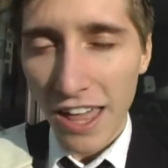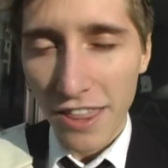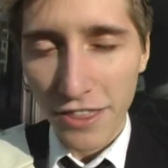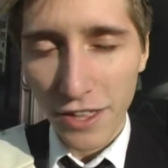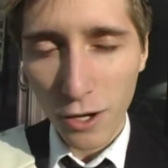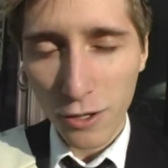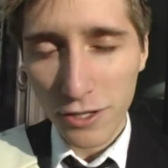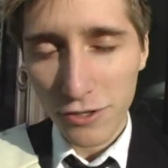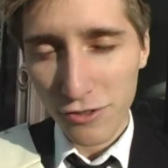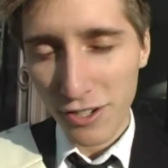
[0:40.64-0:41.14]

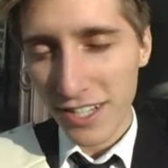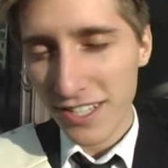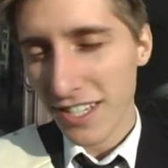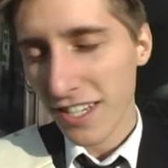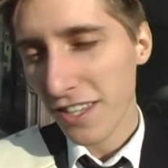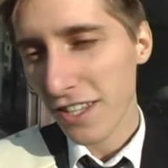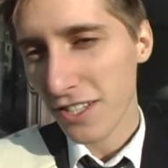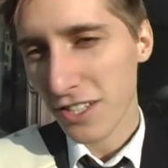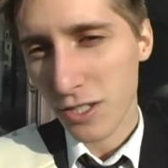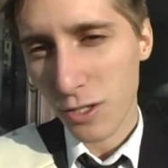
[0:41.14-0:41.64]
The only
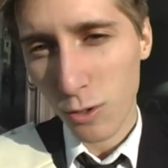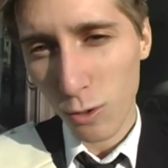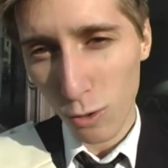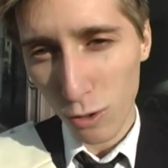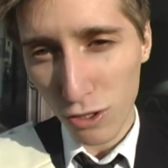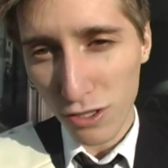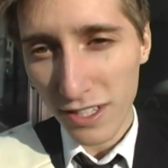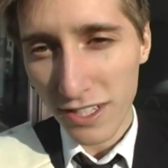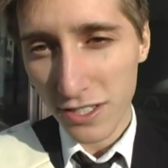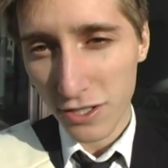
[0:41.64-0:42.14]
reason the
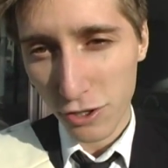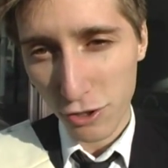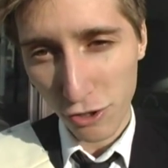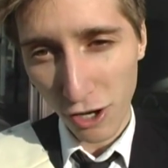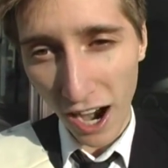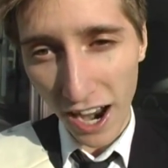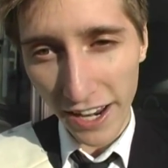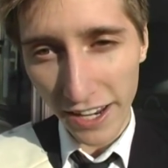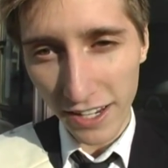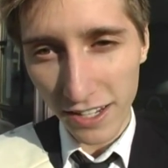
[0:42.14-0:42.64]
school is
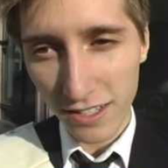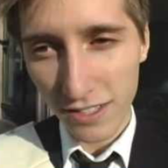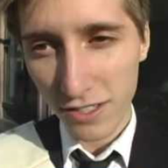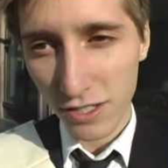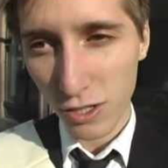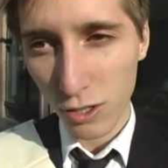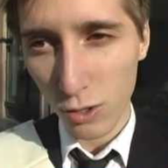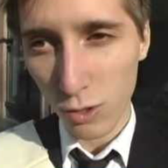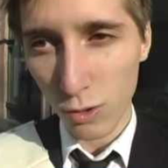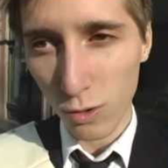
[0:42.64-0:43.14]
trying
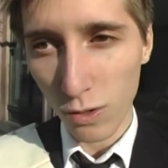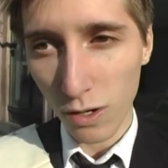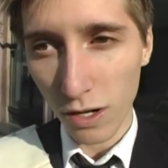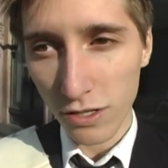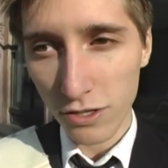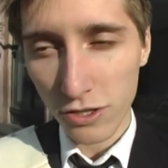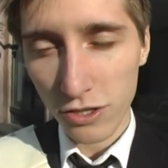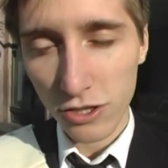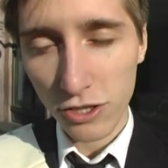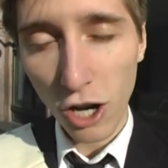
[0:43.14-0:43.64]
to
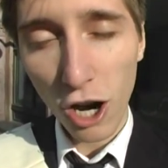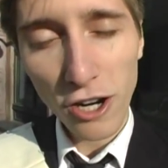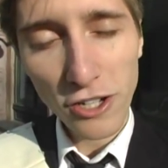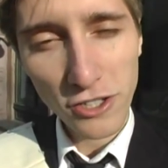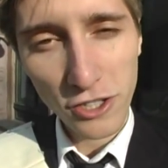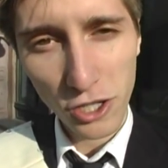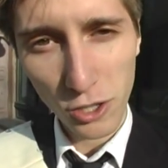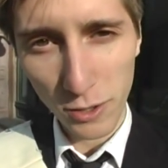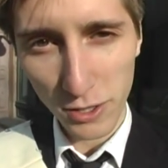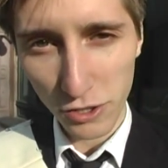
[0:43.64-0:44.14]

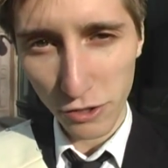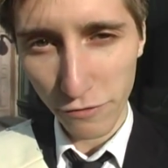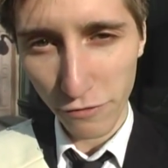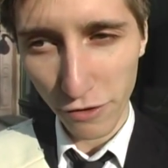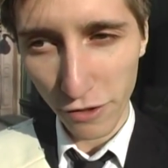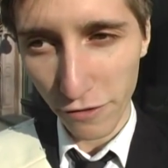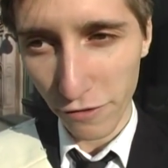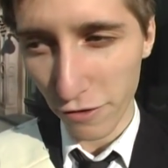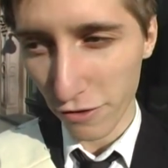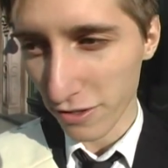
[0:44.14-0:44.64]
charge tuition
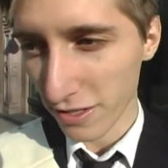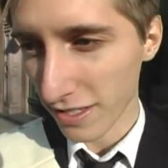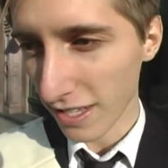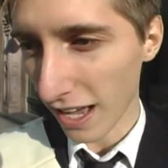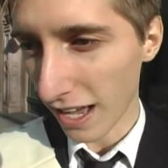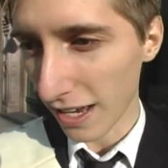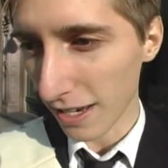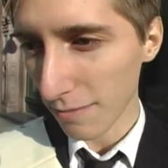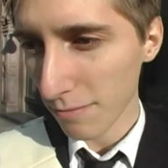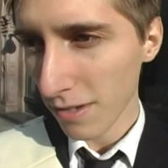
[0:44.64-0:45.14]
for the first
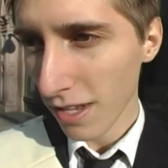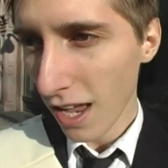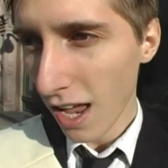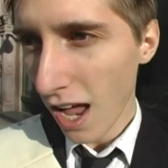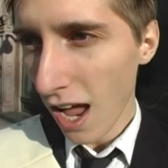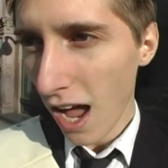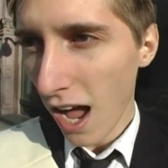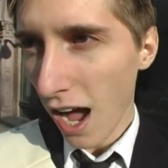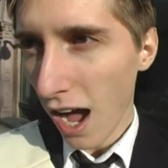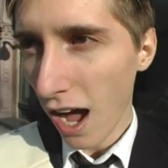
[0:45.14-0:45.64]
time
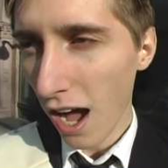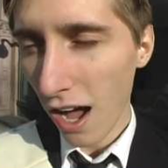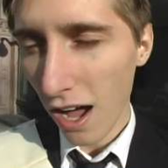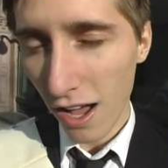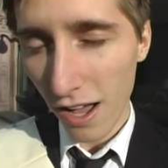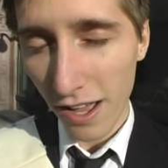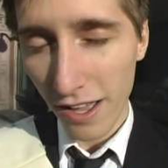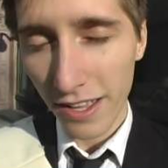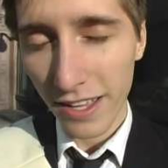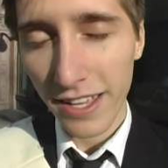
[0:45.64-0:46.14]

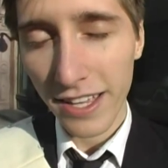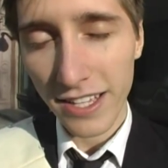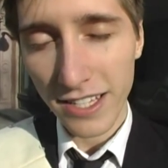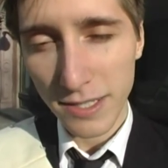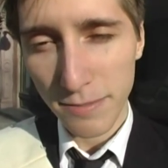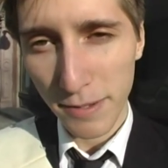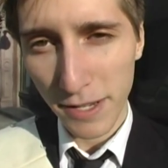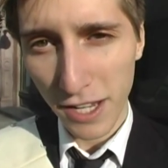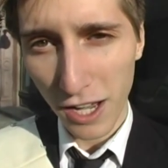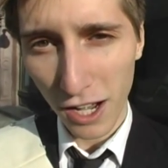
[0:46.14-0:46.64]

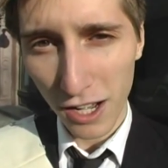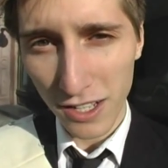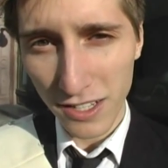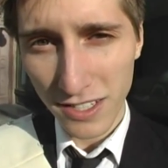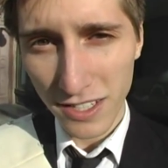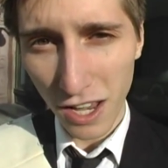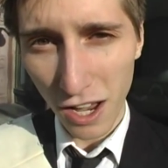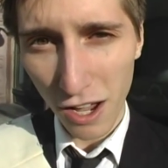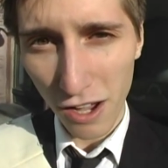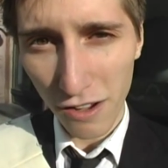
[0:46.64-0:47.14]
is
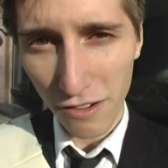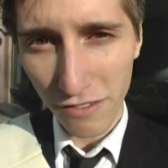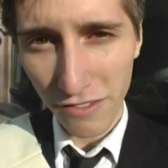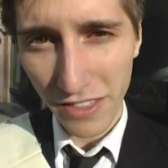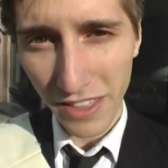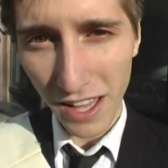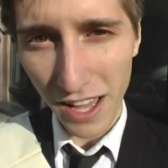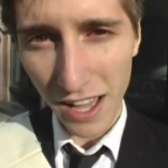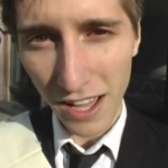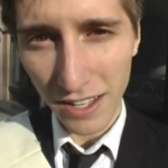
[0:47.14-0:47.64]
because of
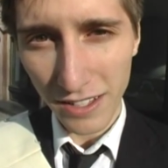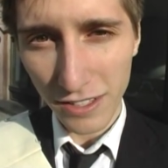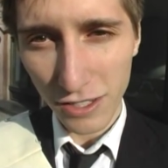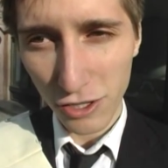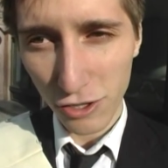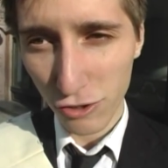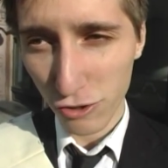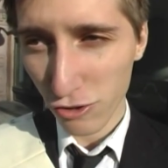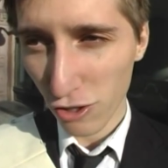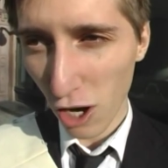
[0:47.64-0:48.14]
the
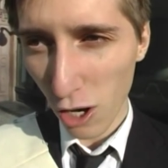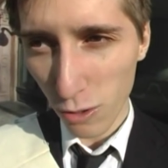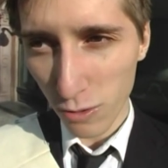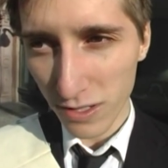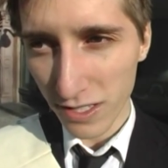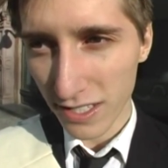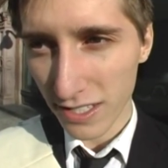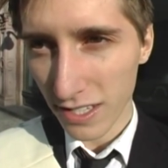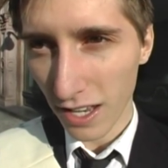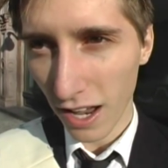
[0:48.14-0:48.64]

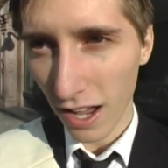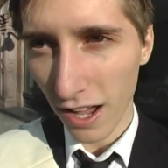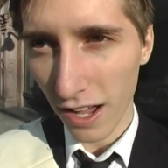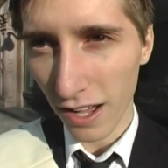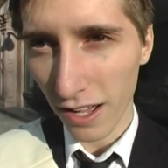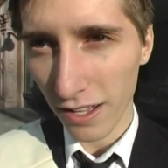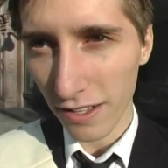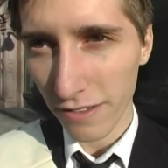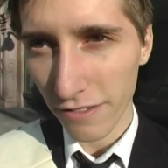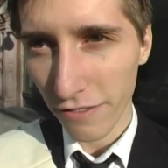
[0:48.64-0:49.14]
gross
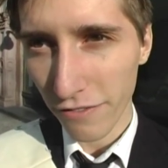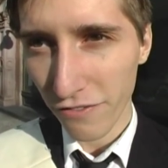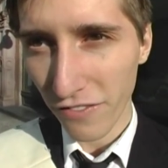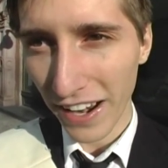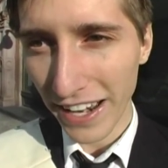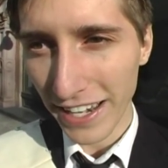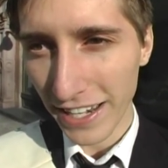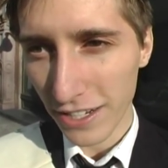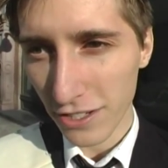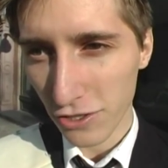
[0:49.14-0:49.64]

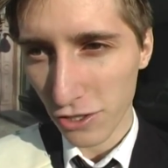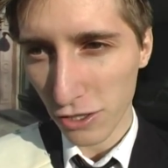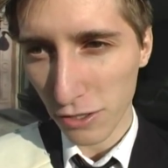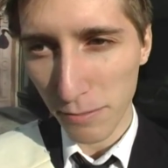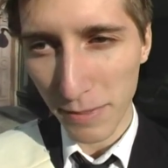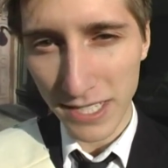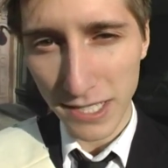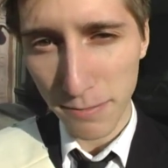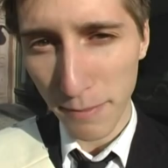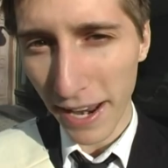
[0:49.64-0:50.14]
financial
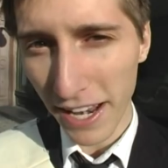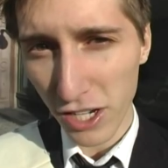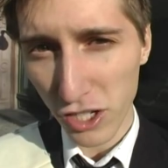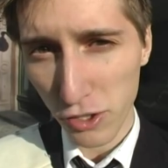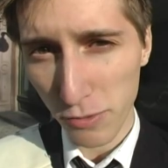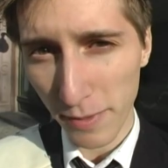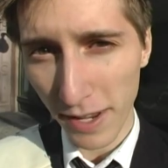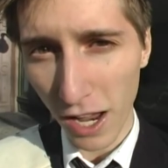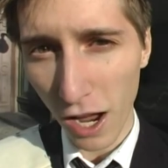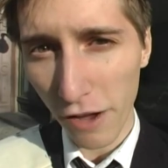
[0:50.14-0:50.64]

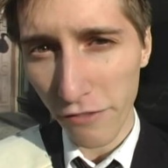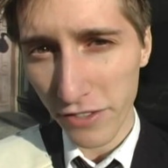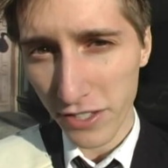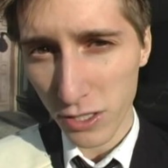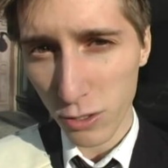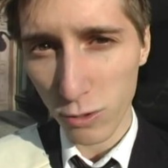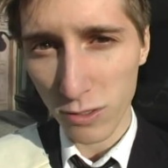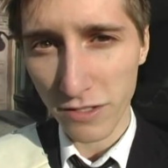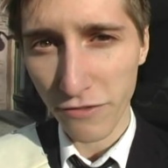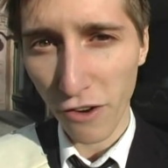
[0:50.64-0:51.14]
mismanagement of the
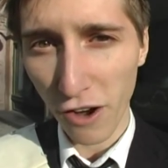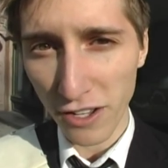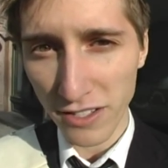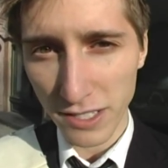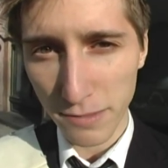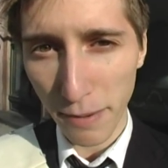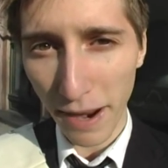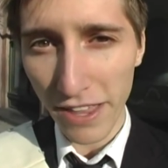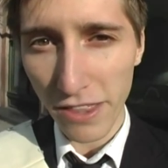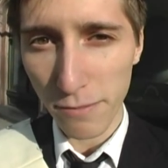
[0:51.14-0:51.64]
school's
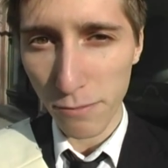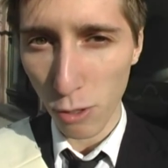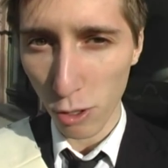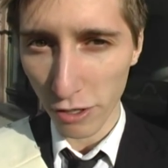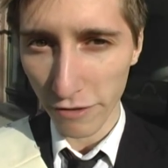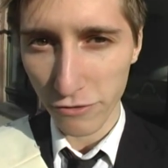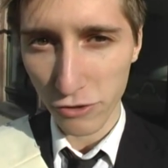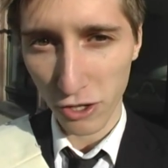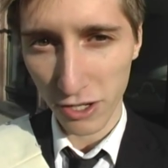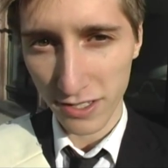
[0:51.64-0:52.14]
funds by the
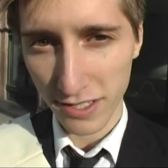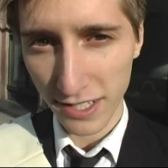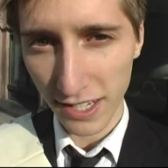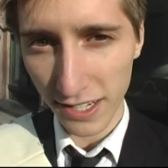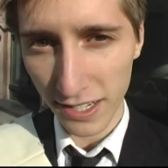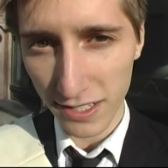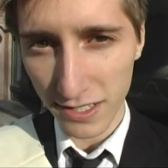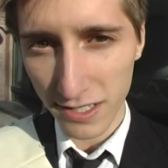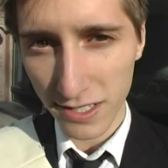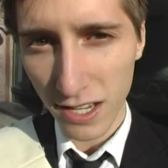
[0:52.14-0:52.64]
Board of
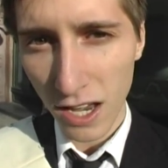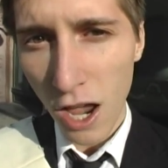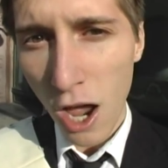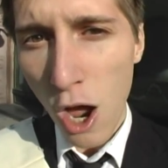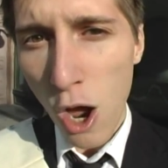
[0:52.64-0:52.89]
Trustees.